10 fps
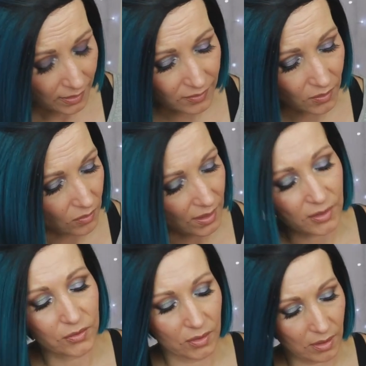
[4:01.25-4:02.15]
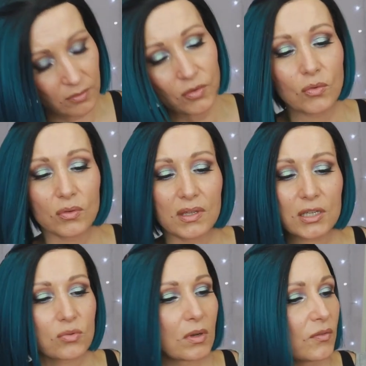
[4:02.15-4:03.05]
Let's go next to
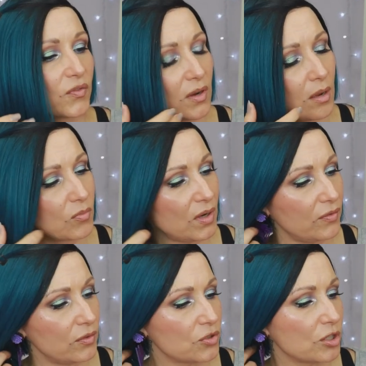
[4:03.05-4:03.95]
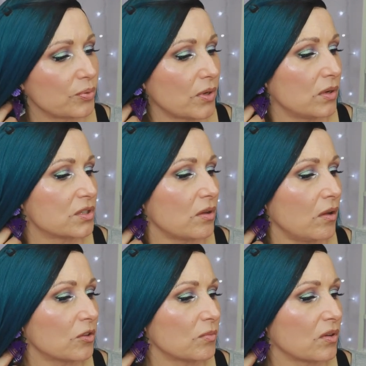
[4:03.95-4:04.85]
this one from Revolution Pro. It's the
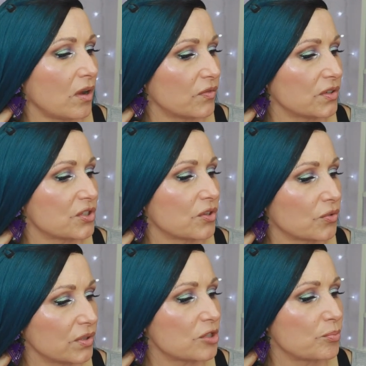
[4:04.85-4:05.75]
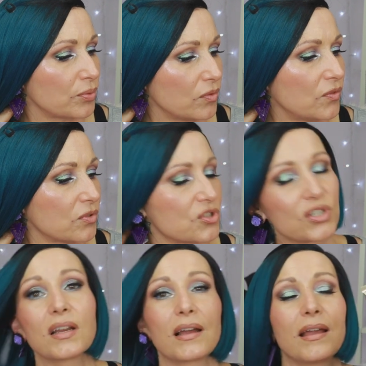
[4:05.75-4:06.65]
Ultimate Coverage Crease Proof
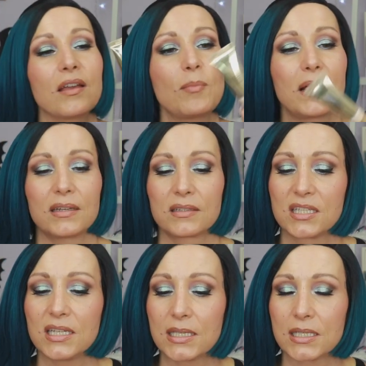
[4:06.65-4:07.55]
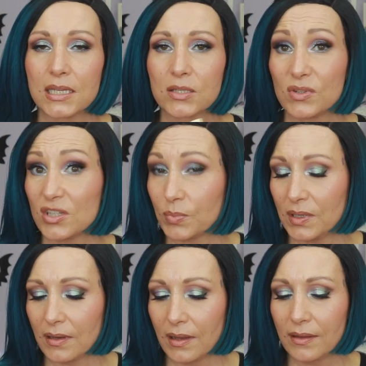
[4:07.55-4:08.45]
Concealer. I have mine in C6, which is
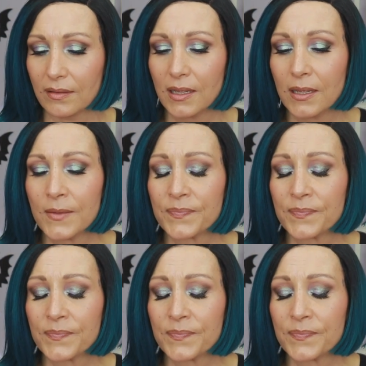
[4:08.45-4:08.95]
pretty light.